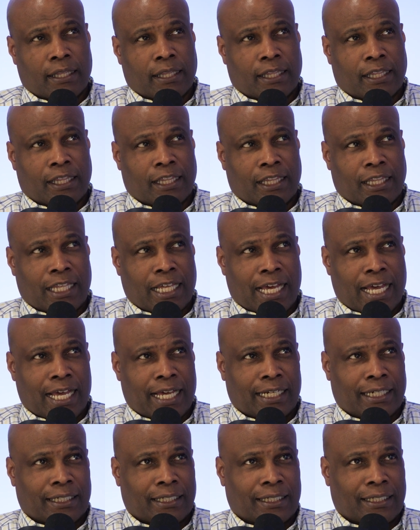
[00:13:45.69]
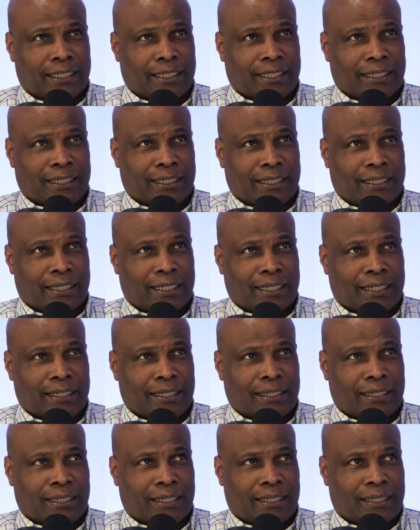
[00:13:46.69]
that
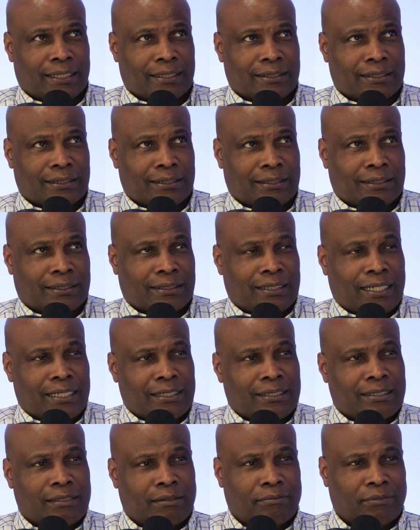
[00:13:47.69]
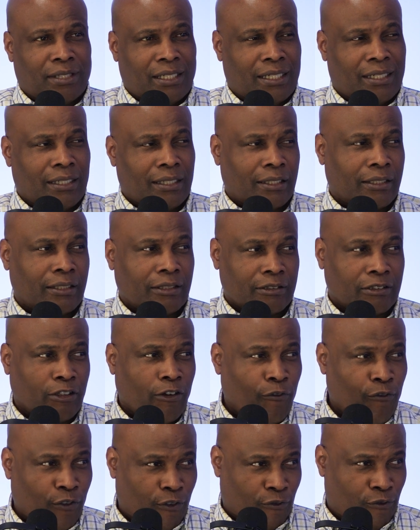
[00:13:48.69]
said something a little
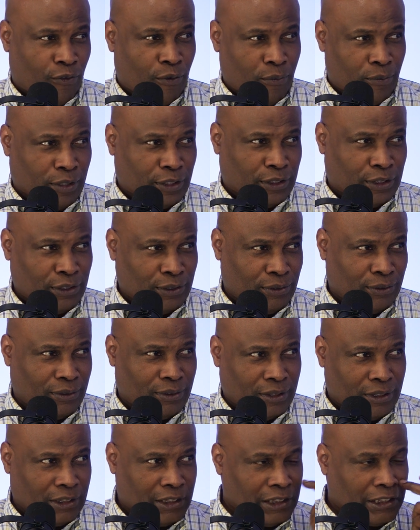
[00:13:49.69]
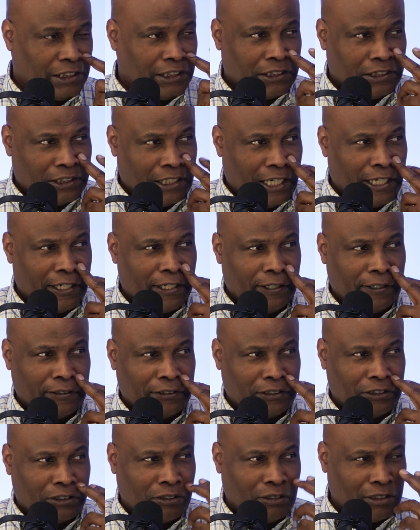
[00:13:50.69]
different from what you just stated.
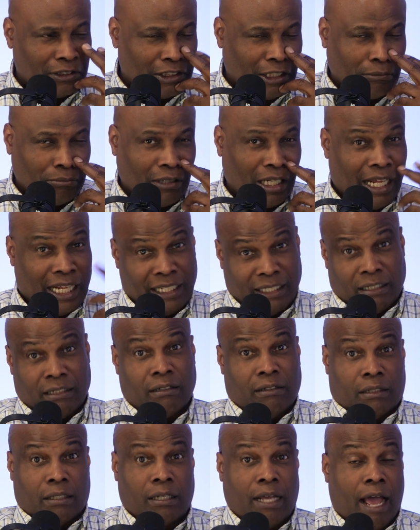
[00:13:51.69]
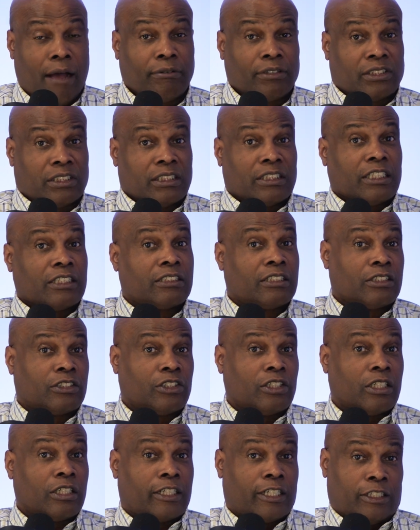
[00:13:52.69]
So it's something like, look, I would suggest that
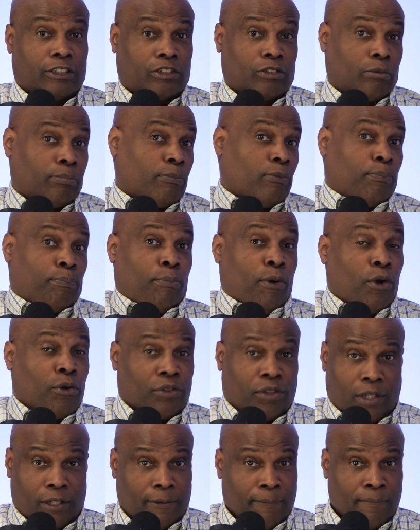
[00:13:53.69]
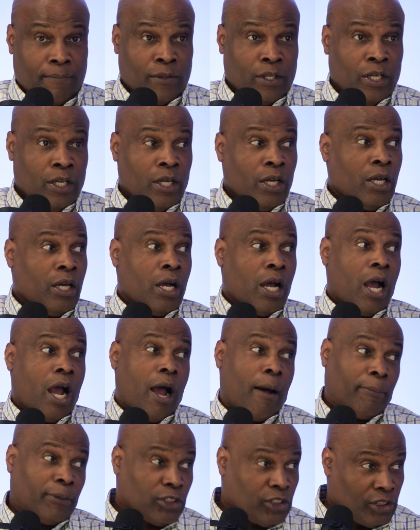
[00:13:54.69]
you look into both
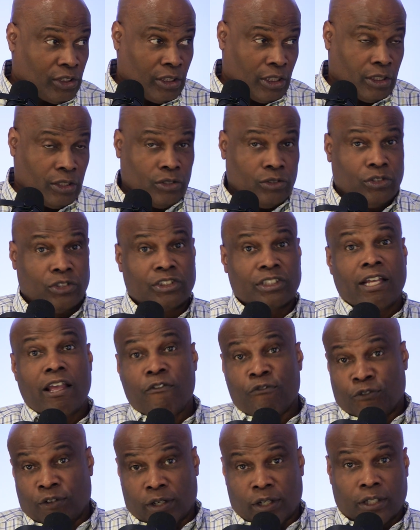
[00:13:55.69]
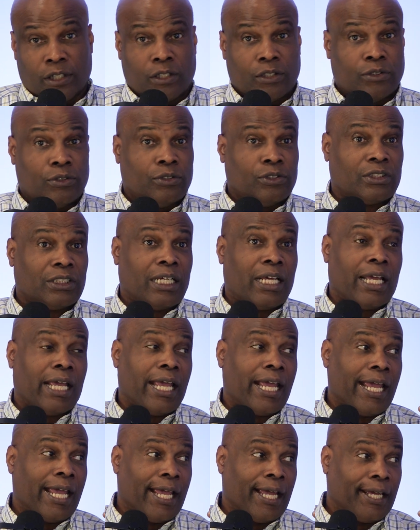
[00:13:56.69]
how much you're going to lose, if you're going to lose,
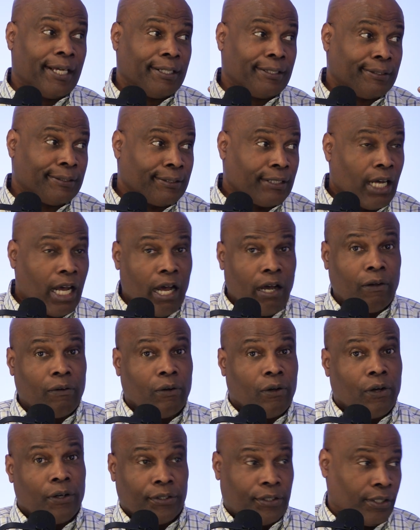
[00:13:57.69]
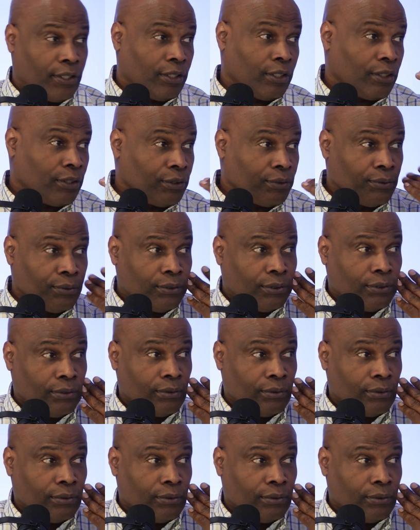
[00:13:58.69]
and how long you're going to lose.